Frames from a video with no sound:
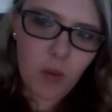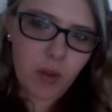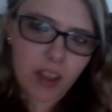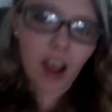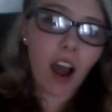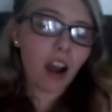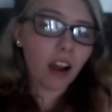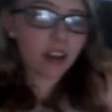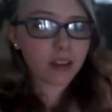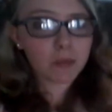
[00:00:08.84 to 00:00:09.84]
We
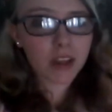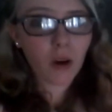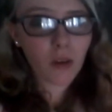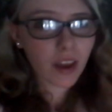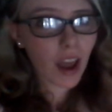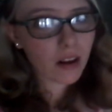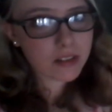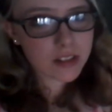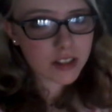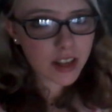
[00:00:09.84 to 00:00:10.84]
are going to be going
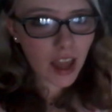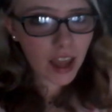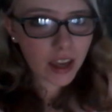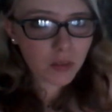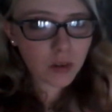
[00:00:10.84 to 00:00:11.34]
out today.